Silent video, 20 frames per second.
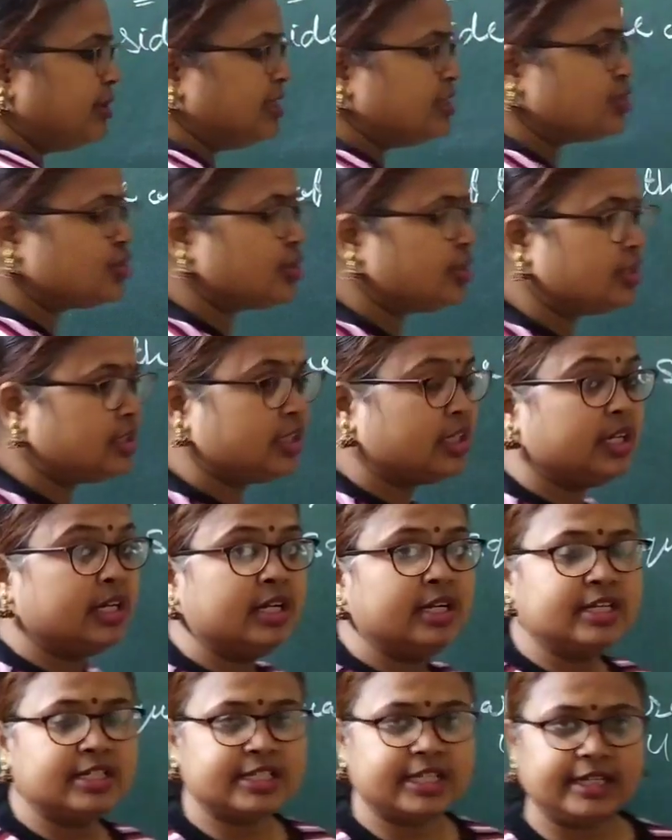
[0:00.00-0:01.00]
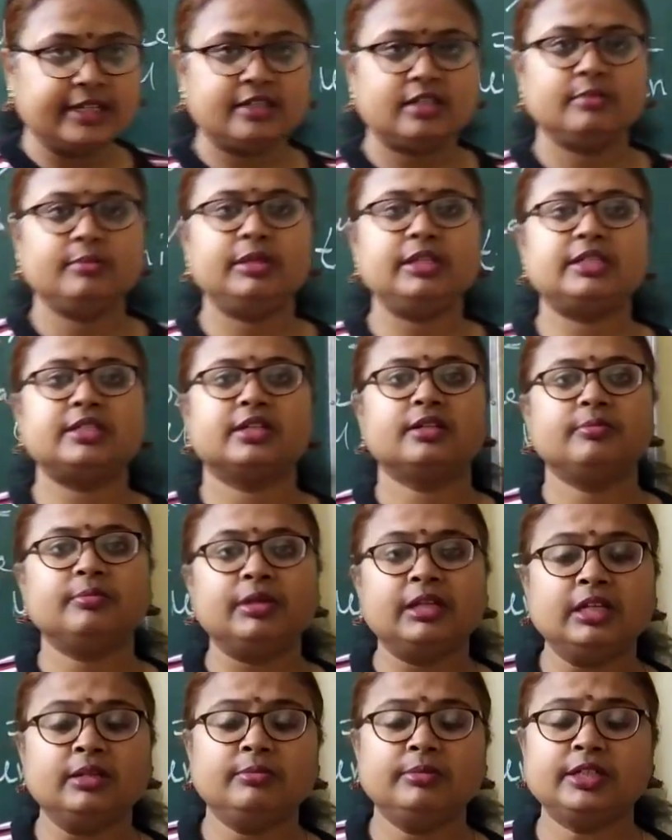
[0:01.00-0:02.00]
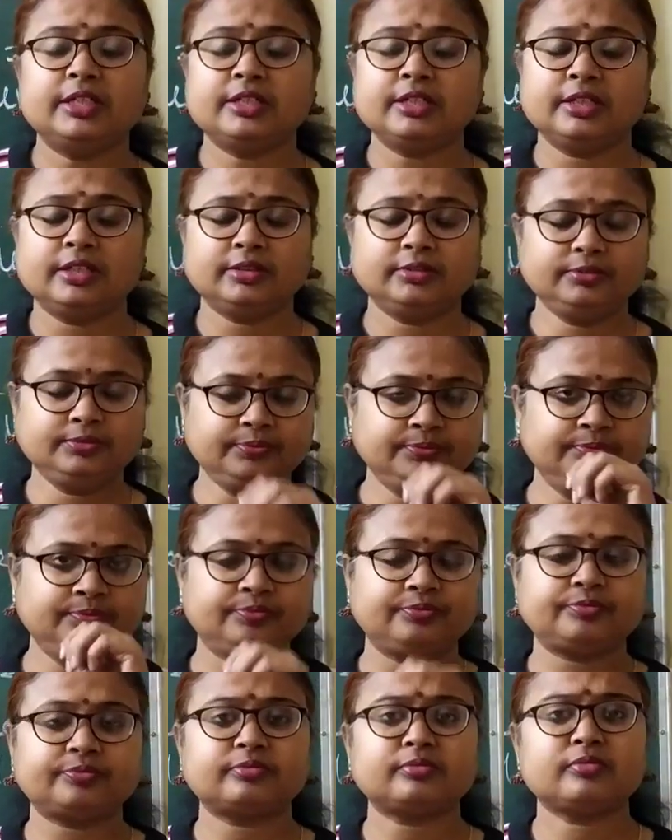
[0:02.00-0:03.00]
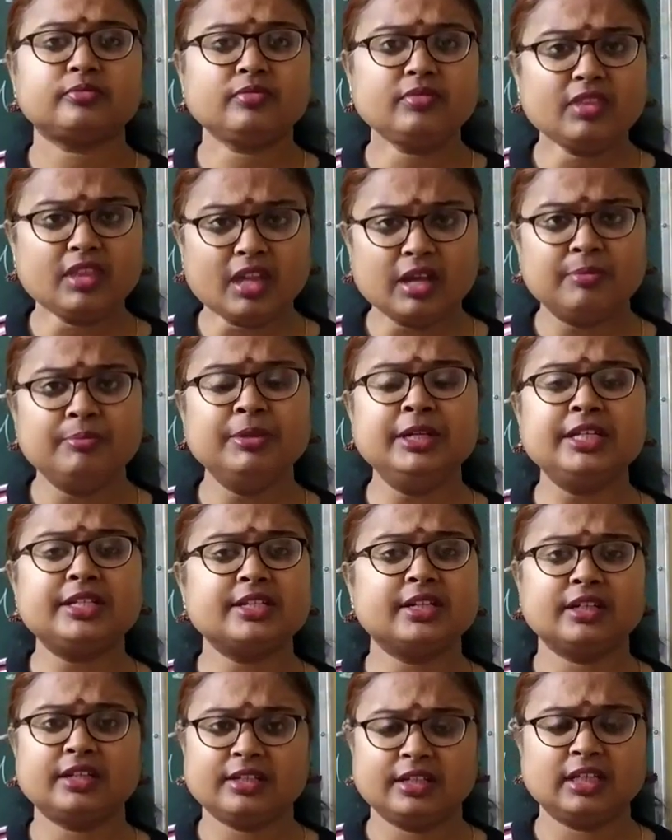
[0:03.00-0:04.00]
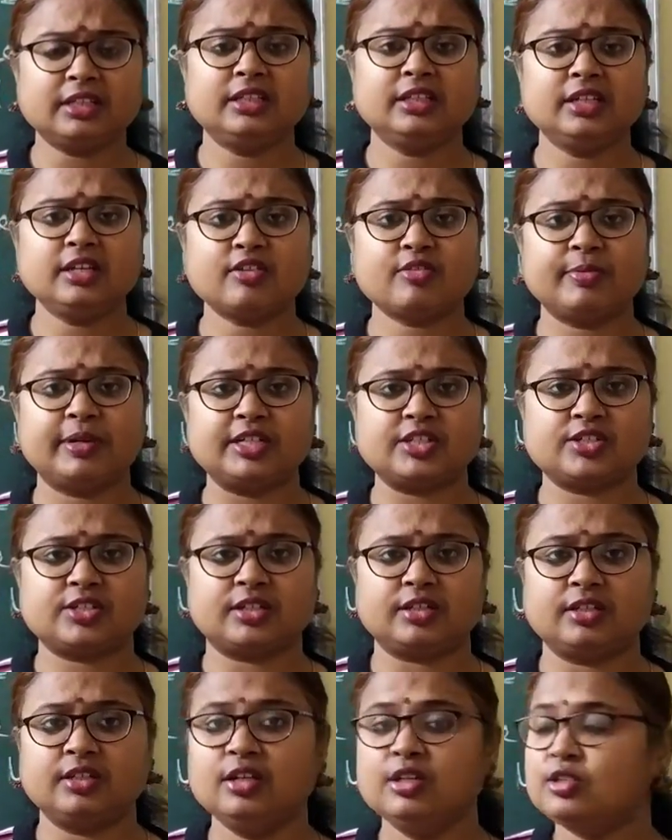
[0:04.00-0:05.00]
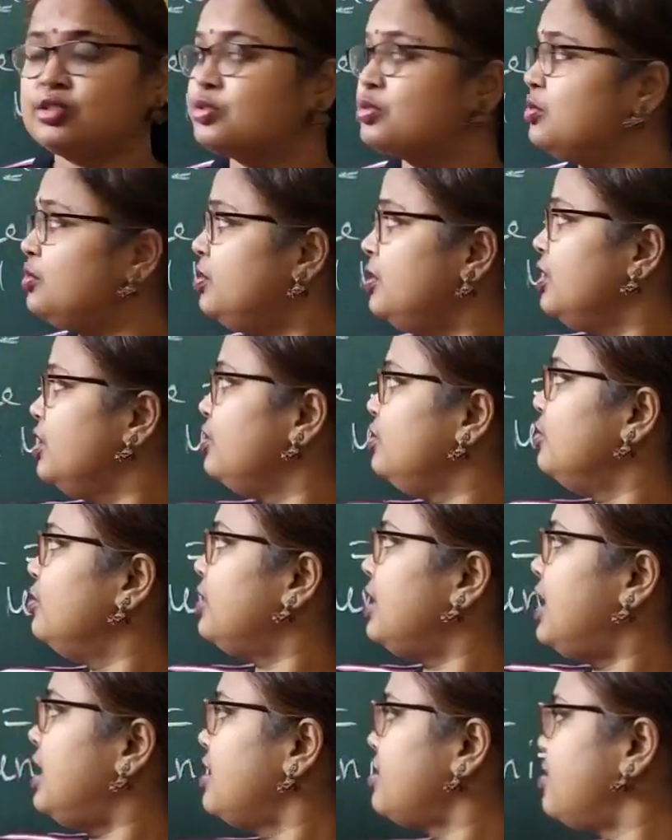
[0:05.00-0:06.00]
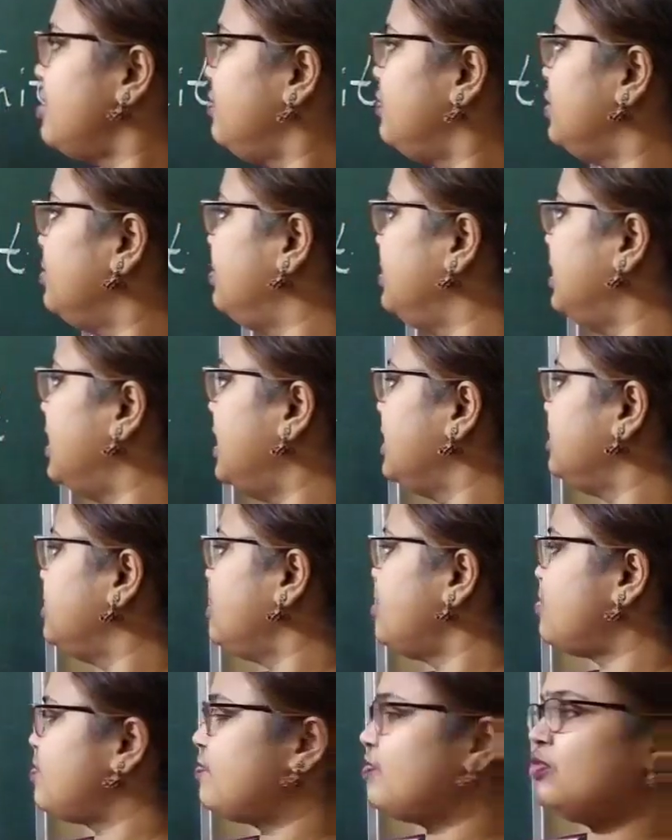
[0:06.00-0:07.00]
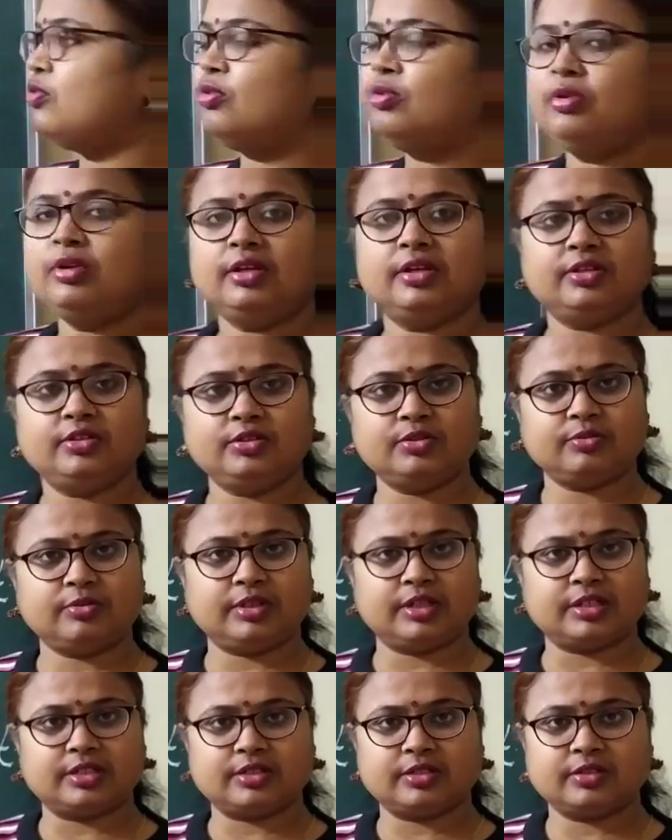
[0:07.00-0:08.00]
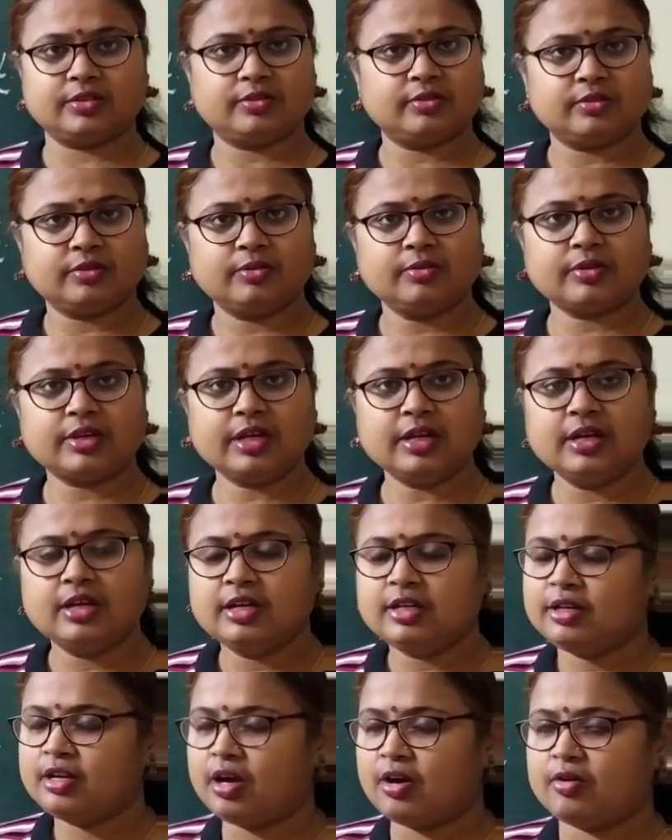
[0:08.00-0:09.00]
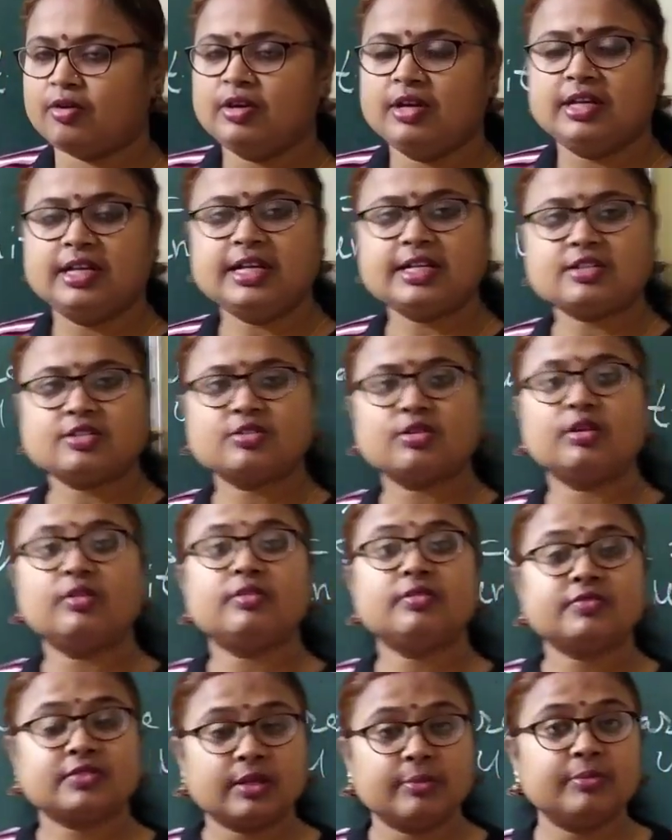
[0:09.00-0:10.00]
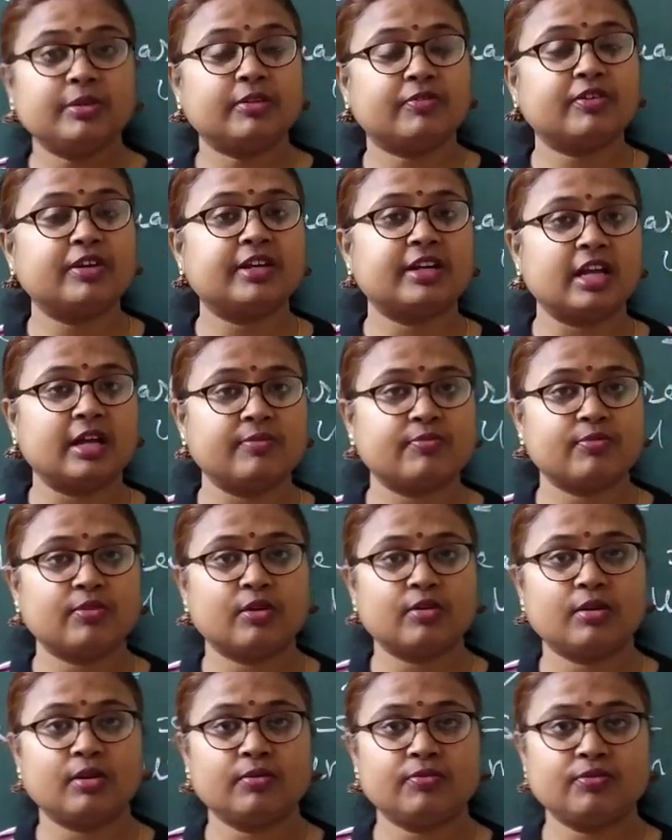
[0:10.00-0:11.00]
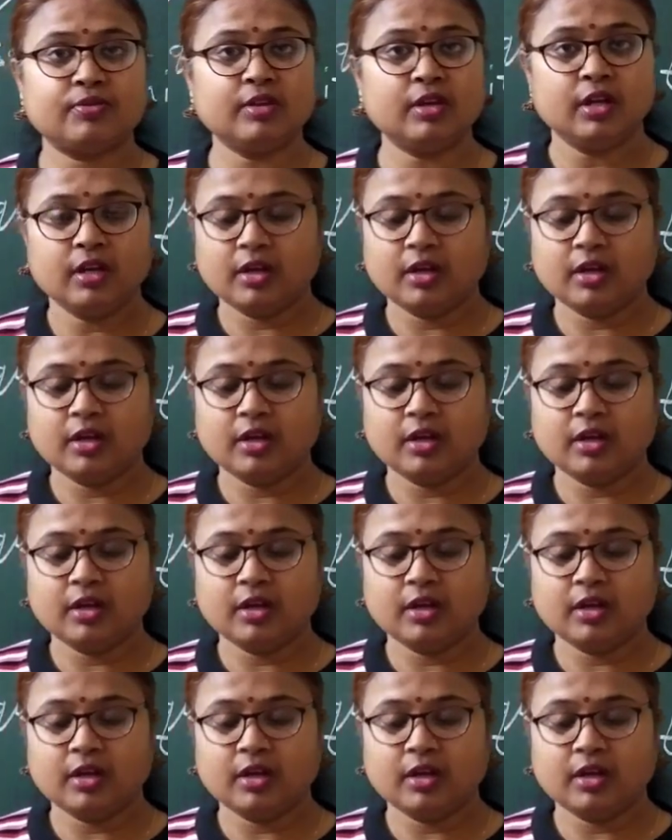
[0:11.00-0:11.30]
mentioned centimeter, millimeter, meter, nothing is mentioned. So your answer will be like this, 4 unit. Okay. Now let's solve some different type of